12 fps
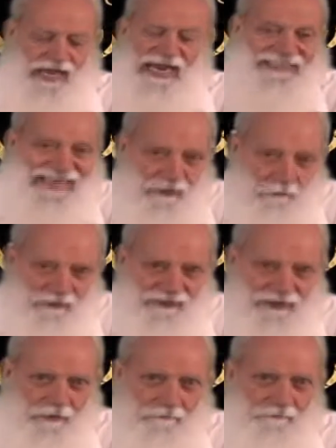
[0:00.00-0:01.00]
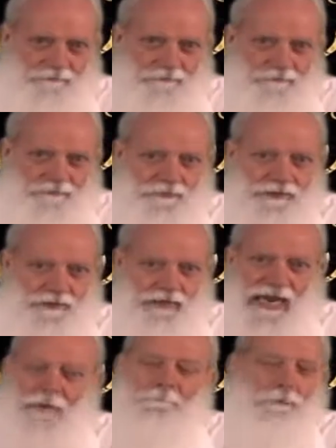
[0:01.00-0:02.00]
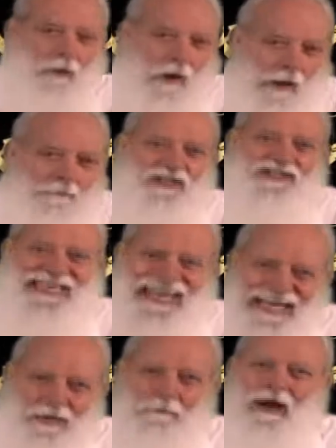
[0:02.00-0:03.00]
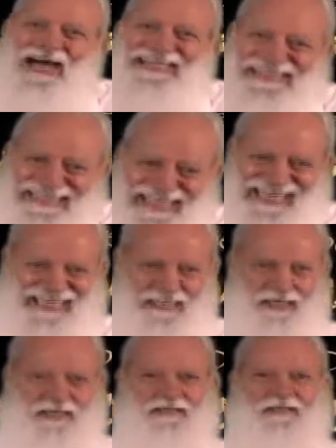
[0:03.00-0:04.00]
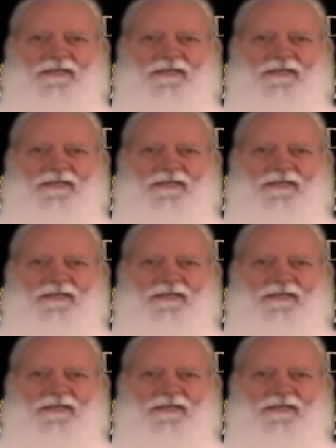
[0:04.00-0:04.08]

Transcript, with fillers: and dealt with him and promised him a seed.